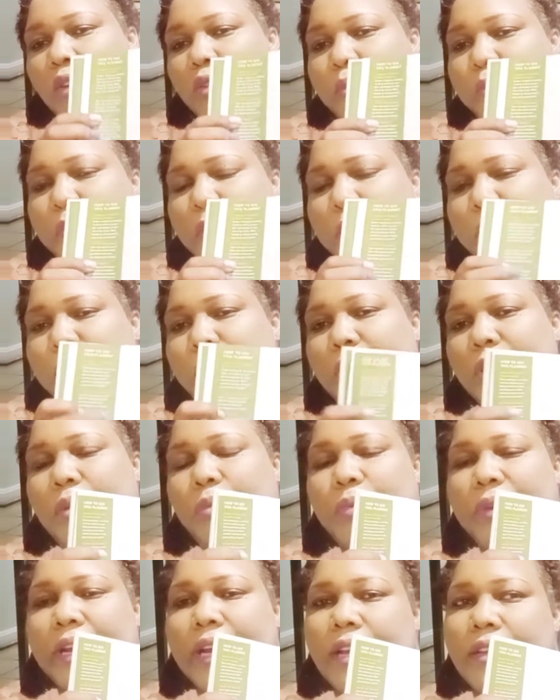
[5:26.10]
I remember
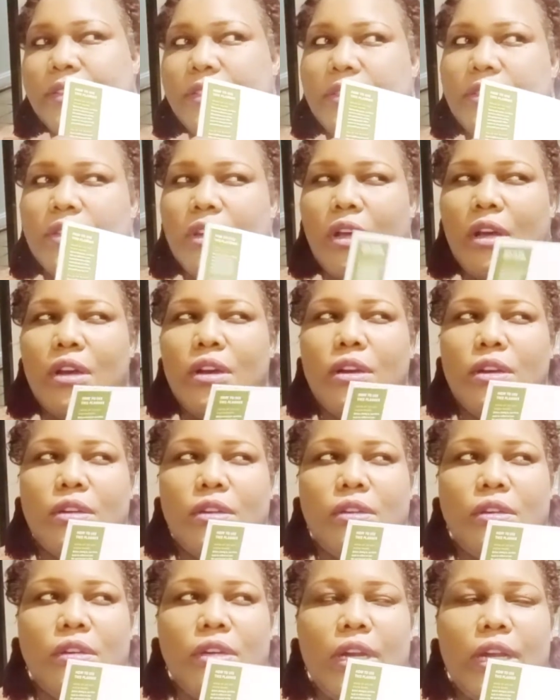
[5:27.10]
what I saw
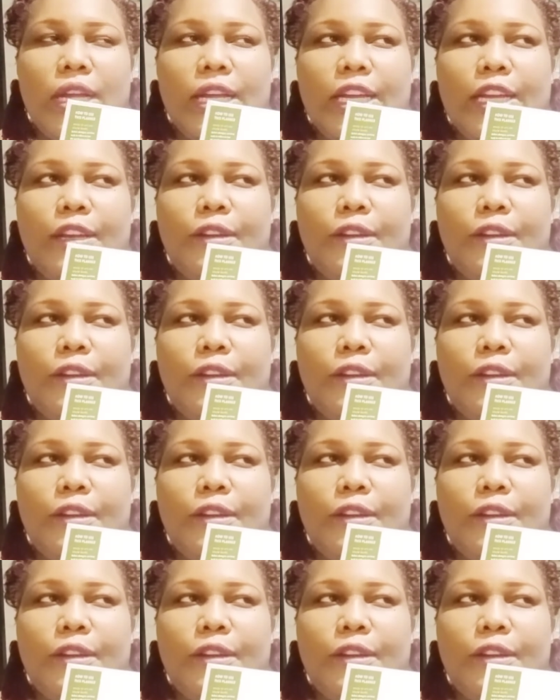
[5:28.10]
her